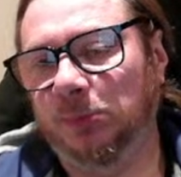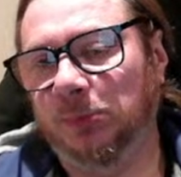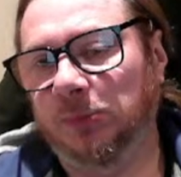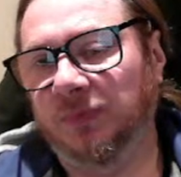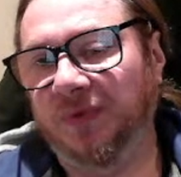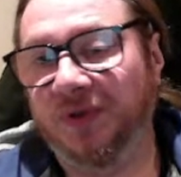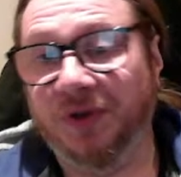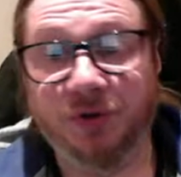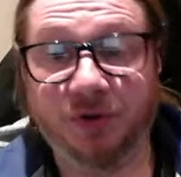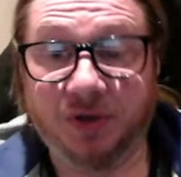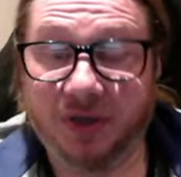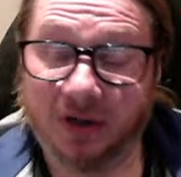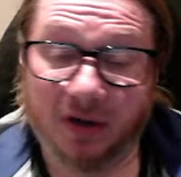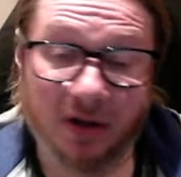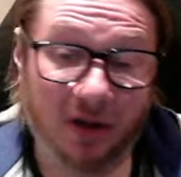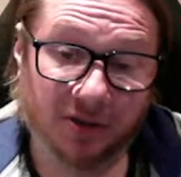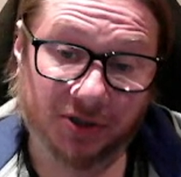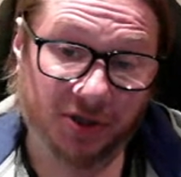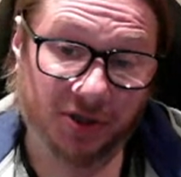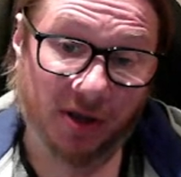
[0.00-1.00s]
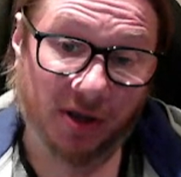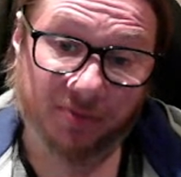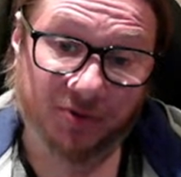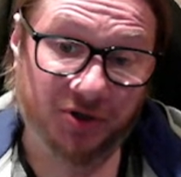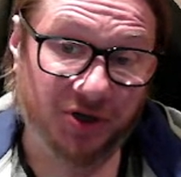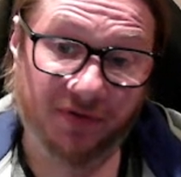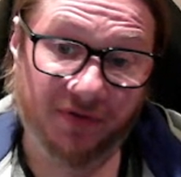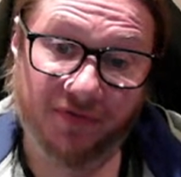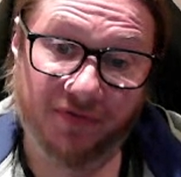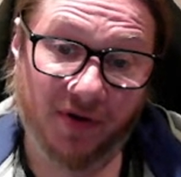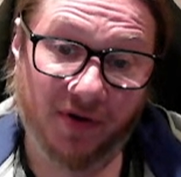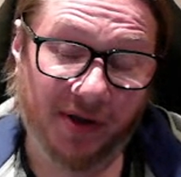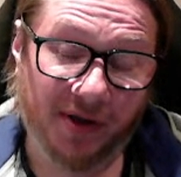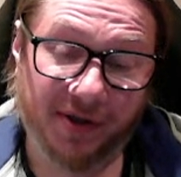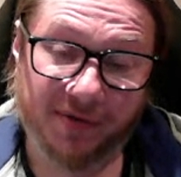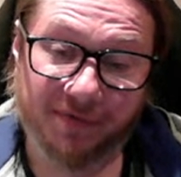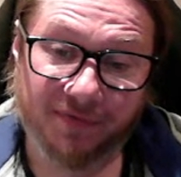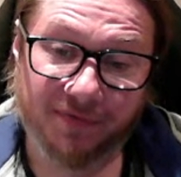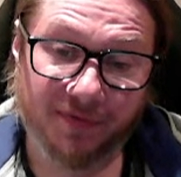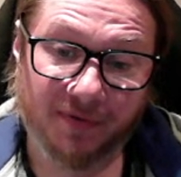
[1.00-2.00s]
You cannot stop
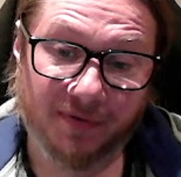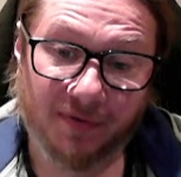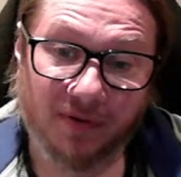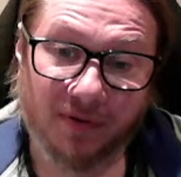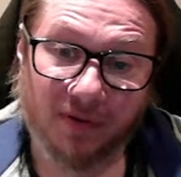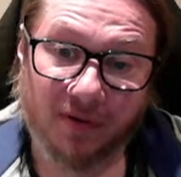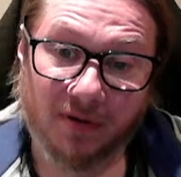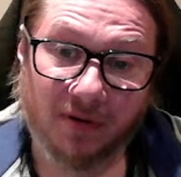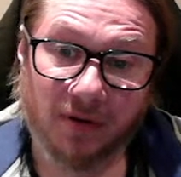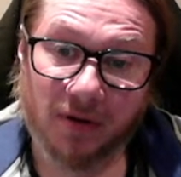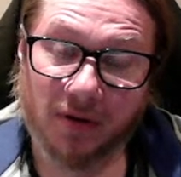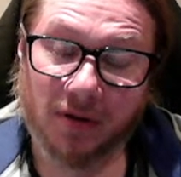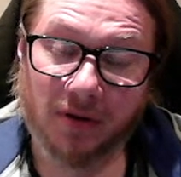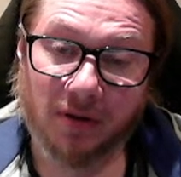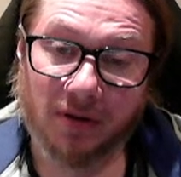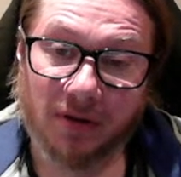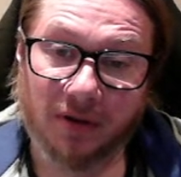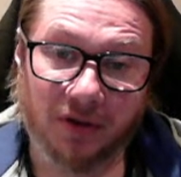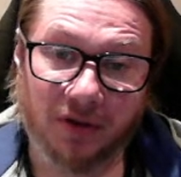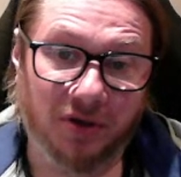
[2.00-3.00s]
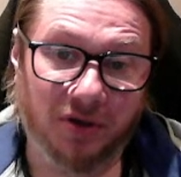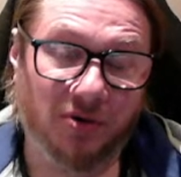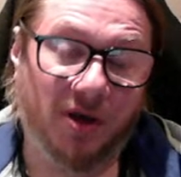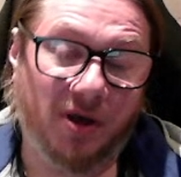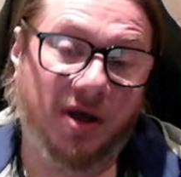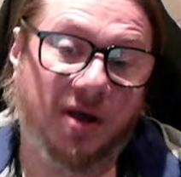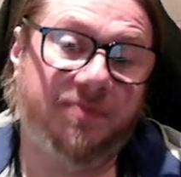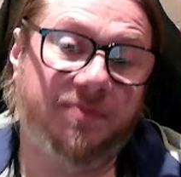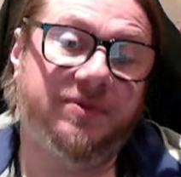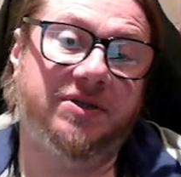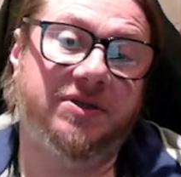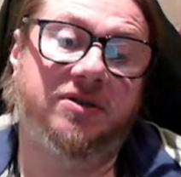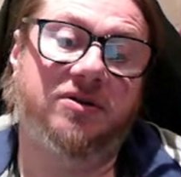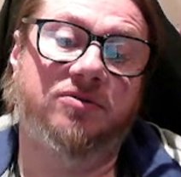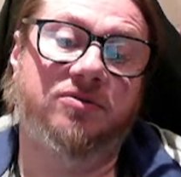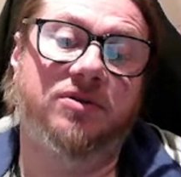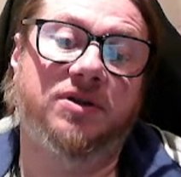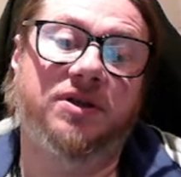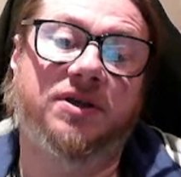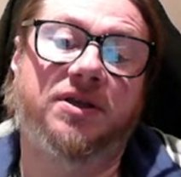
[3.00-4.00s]
g5. You
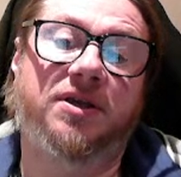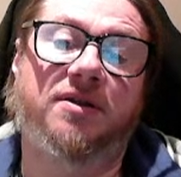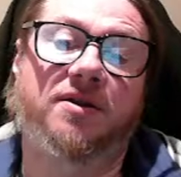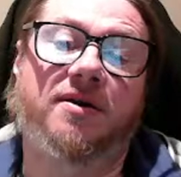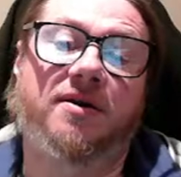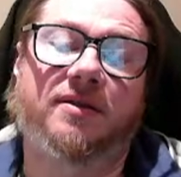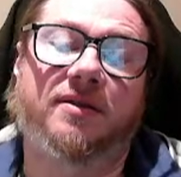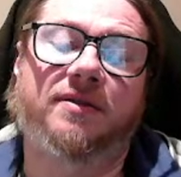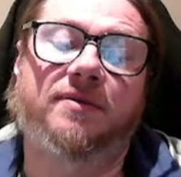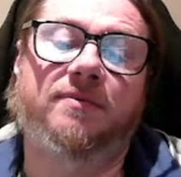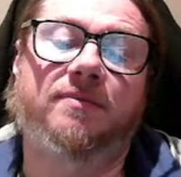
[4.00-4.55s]
absolutely cannot.